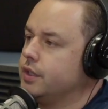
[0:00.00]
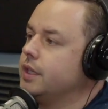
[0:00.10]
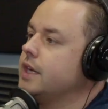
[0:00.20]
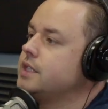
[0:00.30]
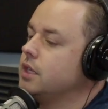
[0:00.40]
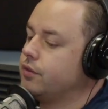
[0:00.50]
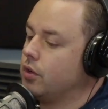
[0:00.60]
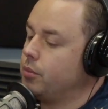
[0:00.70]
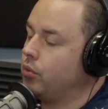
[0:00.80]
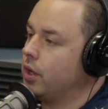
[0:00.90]
The nice thing
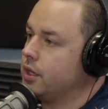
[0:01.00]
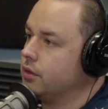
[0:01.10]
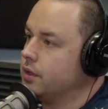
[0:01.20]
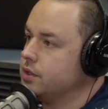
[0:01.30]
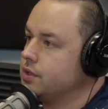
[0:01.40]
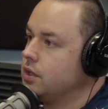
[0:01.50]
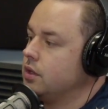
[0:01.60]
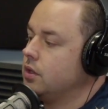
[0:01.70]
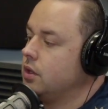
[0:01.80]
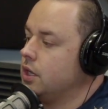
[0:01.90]
for a breaker is
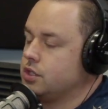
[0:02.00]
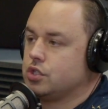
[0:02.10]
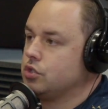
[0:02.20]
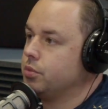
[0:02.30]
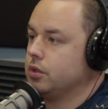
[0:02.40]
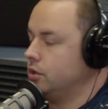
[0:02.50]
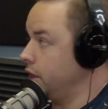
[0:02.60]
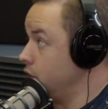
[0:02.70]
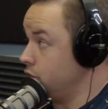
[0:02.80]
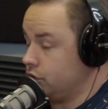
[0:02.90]
it's a super,
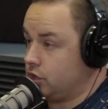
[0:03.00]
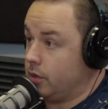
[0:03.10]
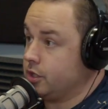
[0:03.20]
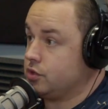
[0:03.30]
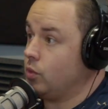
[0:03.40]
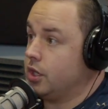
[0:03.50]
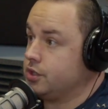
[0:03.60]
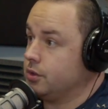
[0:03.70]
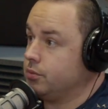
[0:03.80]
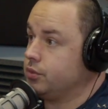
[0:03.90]
like you just saw. We just
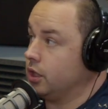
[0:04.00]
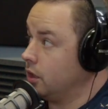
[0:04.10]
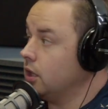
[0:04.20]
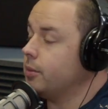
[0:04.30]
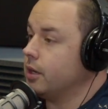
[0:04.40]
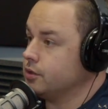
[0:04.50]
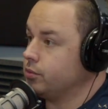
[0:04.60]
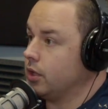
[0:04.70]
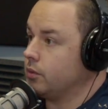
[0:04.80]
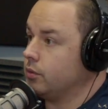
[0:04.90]
watched the clubhouse
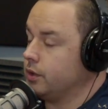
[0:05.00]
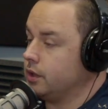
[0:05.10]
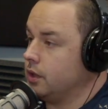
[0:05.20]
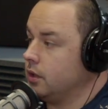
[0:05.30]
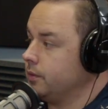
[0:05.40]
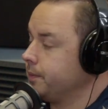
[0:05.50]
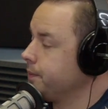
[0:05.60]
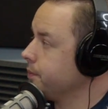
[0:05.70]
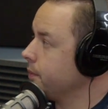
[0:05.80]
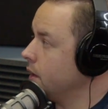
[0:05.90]
break with
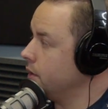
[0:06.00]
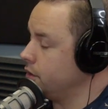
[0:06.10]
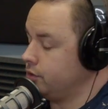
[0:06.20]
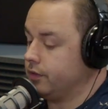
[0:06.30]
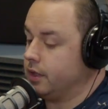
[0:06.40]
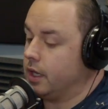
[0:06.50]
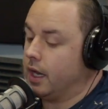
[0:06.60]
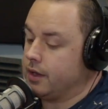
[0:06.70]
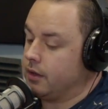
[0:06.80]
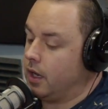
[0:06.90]
the trivia
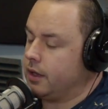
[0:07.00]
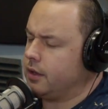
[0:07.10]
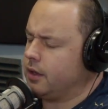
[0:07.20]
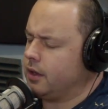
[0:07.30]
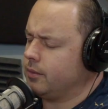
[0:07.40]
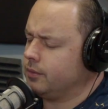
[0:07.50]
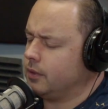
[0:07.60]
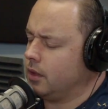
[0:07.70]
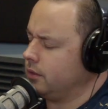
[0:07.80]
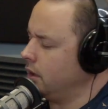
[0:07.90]
guy there at
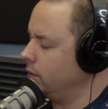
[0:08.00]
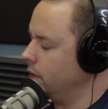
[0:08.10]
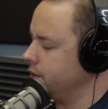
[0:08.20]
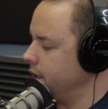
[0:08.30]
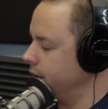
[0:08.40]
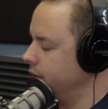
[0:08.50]
where is that?